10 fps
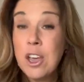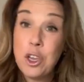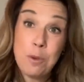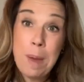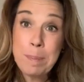
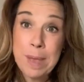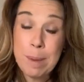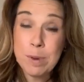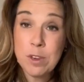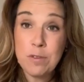You might be
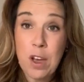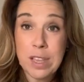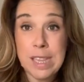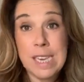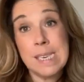able to
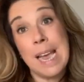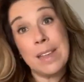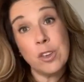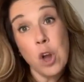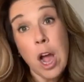find these
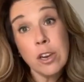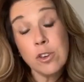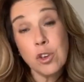at the dollar